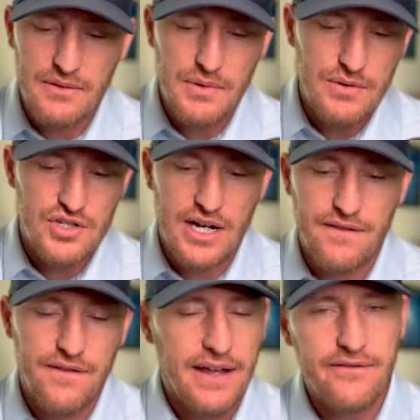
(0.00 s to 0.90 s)
We would try to
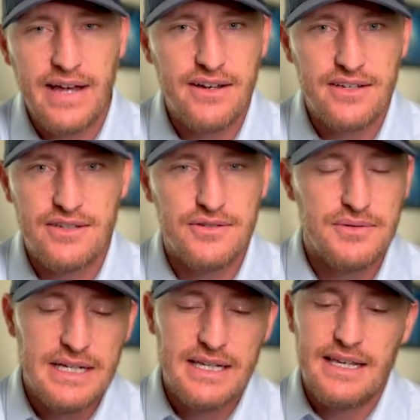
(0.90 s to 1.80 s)
find value,
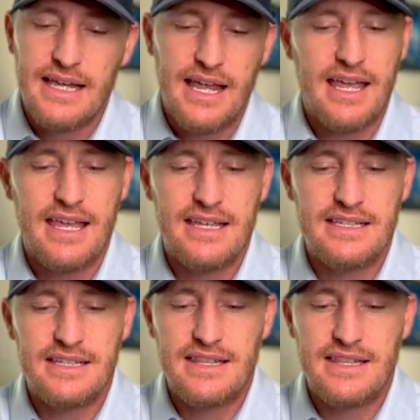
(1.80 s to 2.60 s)
and